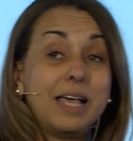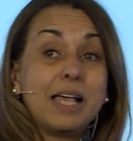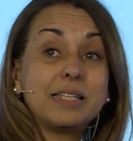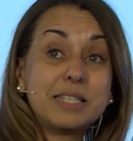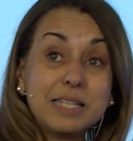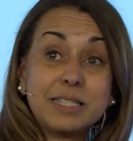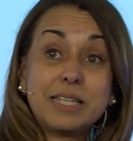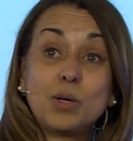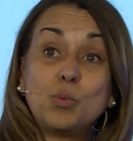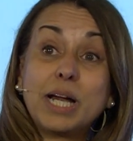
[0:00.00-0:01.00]
and since
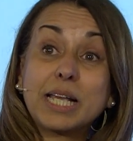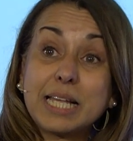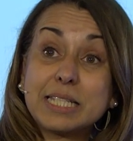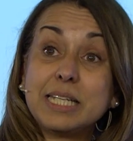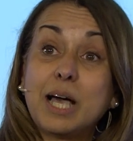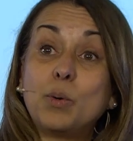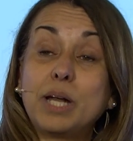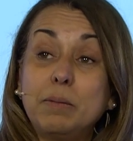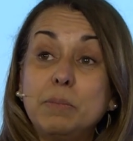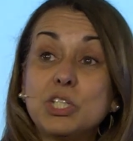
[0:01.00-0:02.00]
then we are cutting our
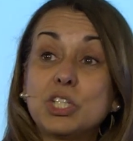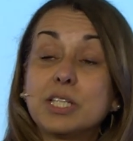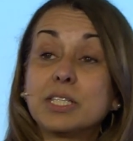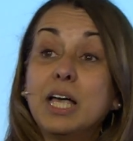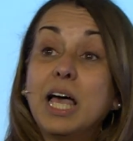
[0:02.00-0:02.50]
emissions